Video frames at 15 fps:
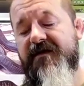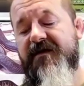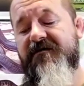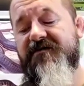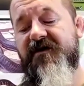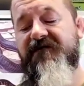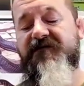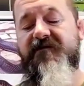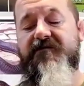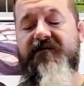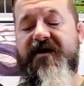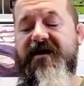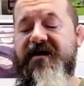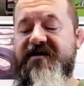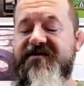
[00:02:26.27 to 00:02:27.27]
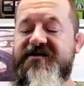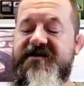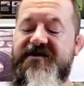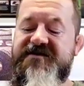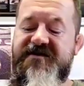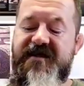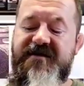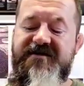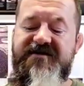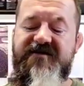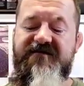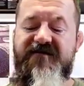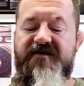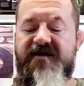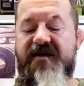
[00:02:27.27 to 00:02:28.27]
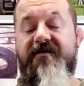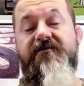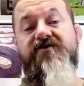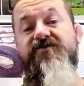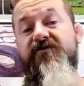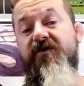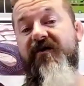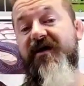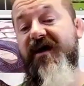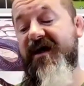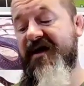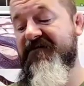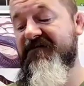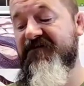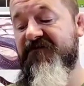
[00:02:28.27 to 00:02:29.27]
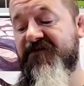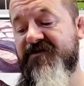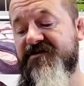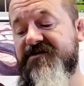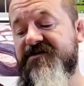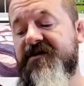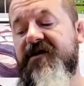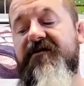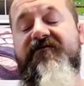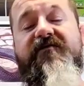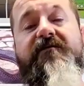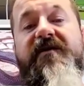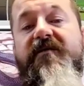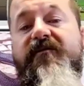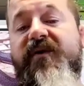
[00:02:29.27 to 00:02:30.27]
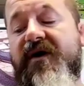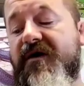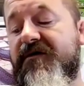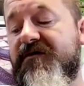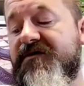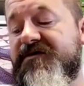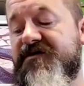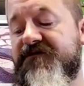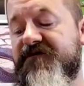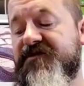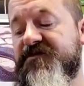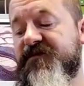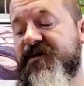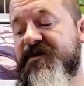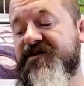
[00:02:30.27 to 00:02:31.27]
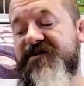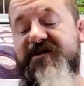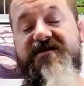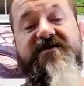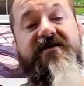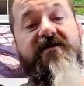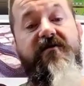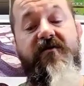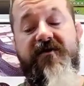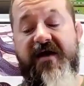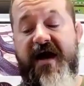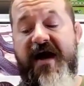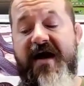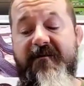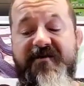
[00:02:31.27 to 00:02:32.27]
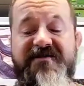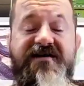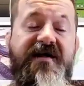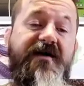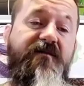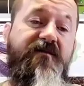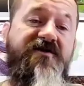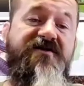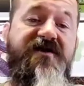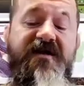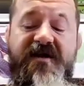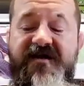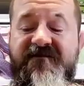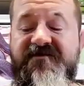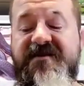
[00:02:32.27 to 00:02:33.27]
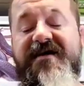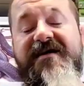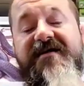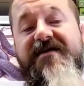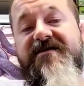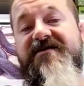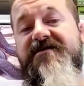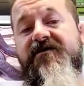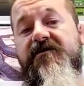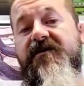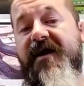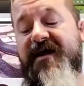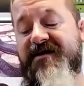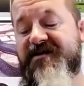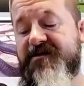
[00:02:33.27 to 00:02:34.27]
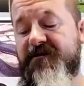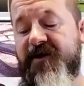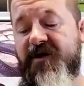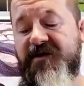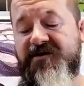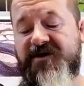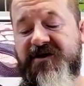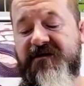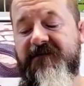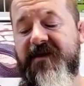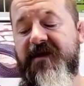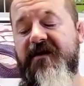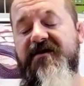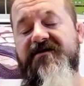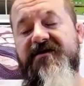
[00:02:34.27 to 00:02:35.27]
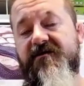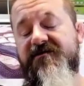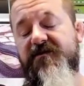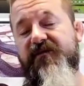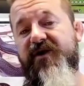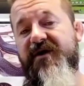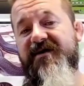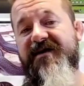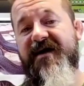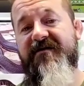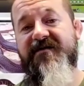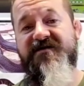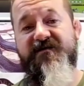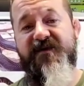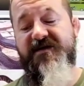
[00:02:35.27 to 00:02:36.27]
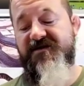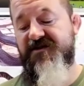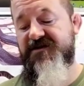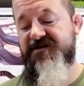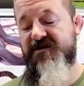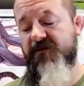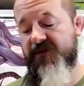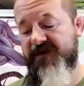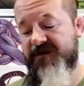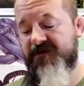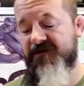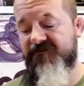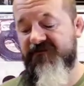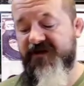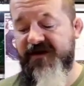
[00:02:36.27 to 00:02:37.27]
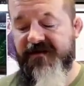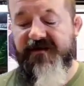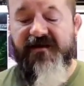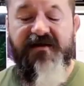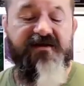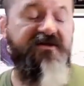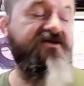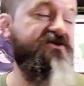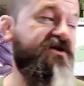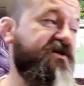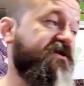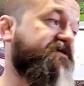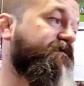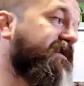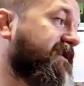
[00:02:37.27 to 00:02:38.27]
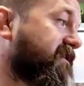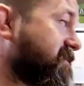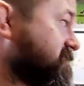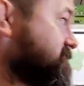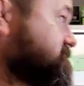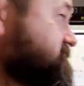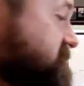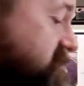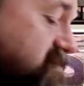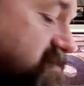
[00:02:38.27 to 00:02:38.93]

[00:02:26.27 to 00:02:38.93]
There is often meaning to the scientific names, drawing inference from the appearance of the species or the habitat in which it lives. This is called etymology. So to break down the species that we're covering, the genus meaning comes